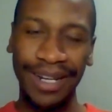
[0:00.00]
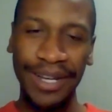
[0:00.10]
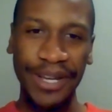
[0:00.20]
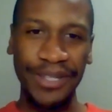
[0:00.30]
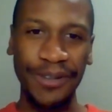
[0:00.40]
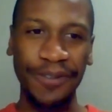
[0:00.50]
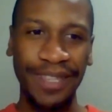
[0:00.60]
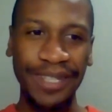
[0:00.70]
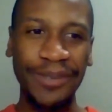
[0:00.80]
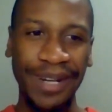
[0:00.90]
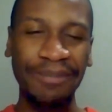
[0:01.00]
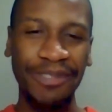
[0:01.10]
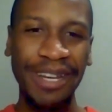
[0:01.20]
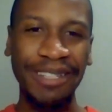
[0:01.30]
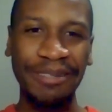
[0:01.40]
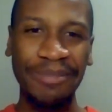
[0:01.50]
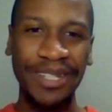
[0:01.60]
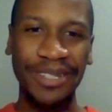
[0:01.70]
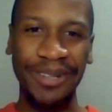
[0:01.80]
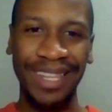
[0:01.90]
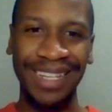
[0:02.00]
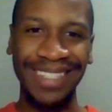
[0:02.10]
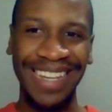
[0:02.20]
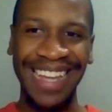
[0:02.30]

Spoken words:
So for this one, I'm trying to make sure that